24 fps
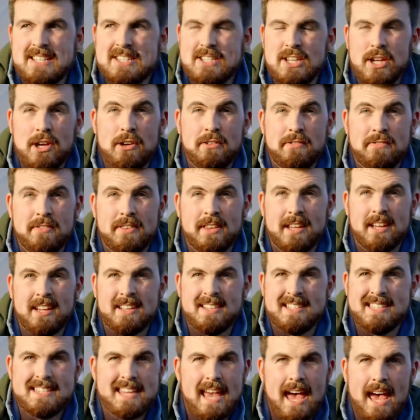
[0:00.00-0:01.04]
Hugh will be
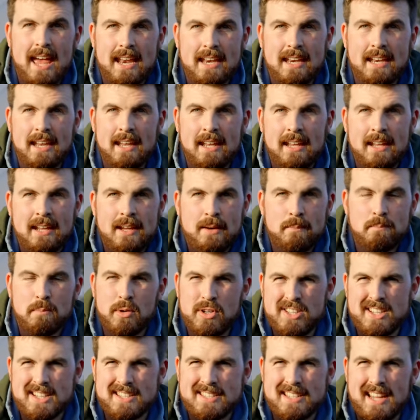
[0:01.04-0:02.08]
talking about garden
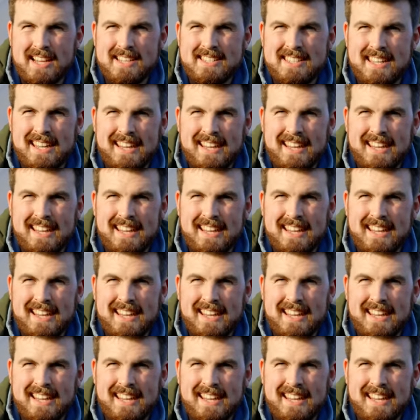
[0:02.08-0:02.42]
planning.